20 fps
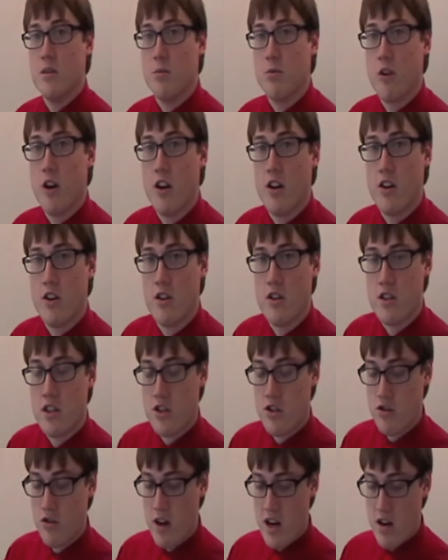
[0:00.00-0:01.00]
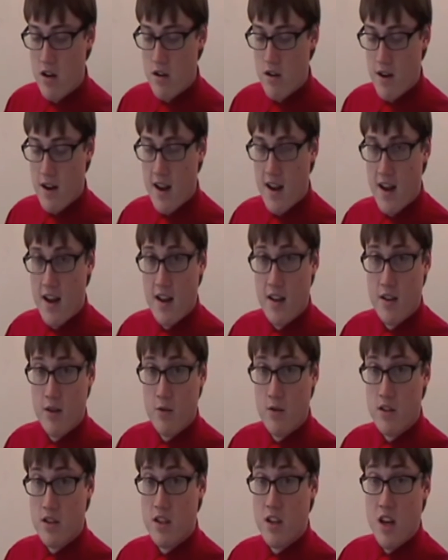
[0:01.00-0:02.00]
Broadhurst a traitor, and there
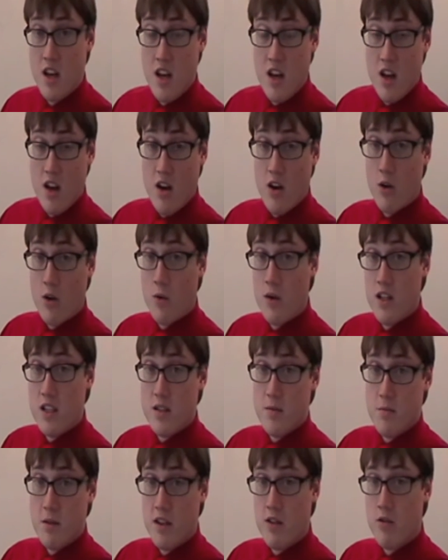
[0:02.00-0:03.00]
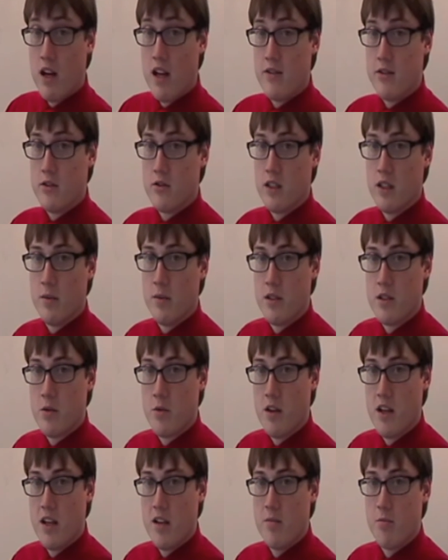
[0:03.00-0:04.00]
was always a big rivalry
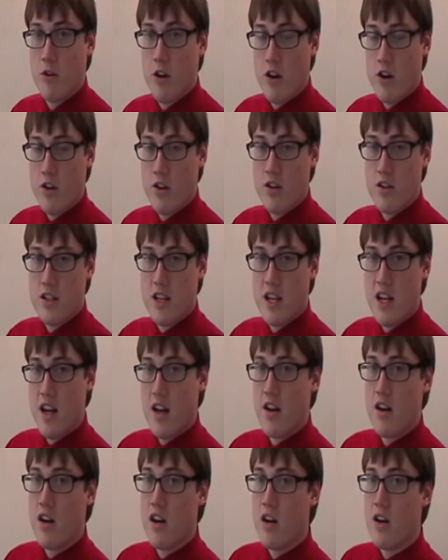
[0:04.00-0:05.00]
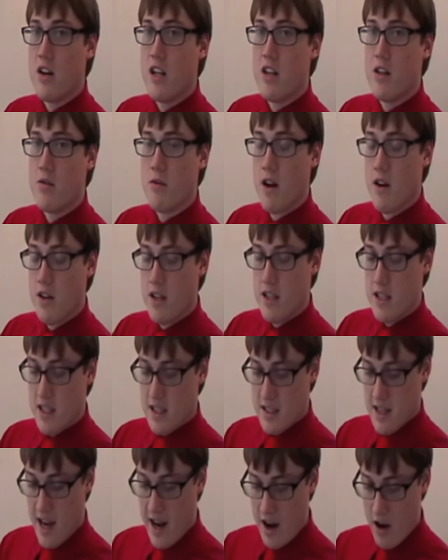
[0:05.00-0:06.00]
between Broadhurst and Hardie throughout his
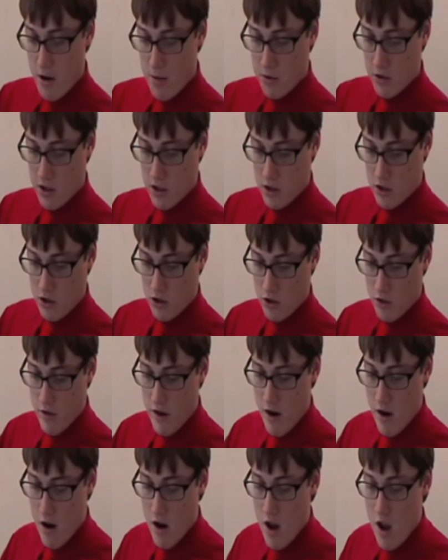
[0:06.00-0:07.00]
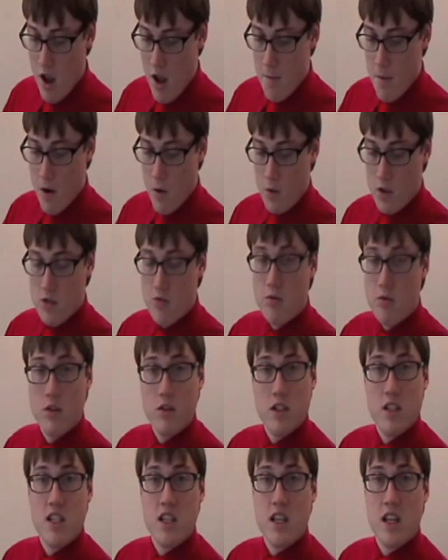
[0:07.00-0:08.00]
entire political career. But what's
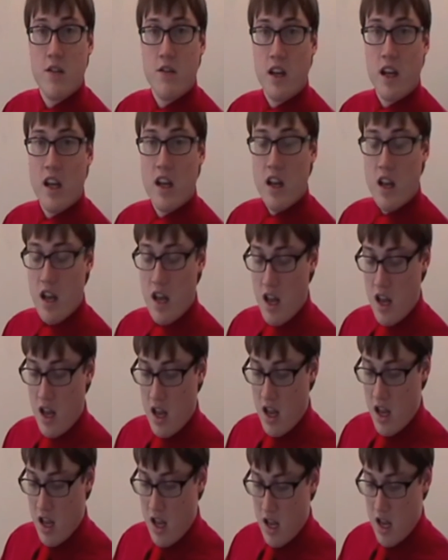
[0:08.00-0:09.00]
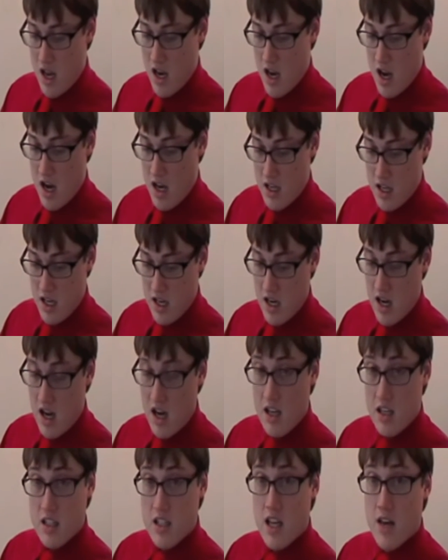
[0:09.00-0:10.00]
really significant in
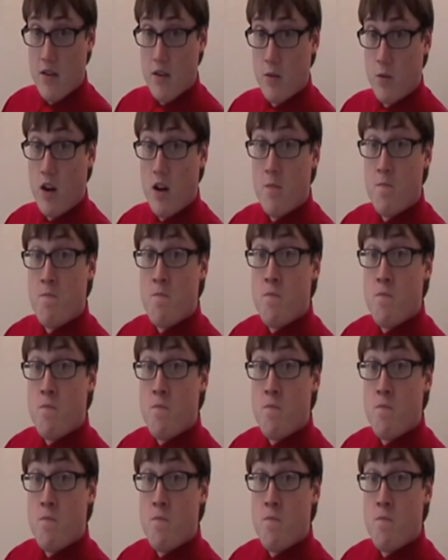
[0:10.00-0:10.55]
1887, when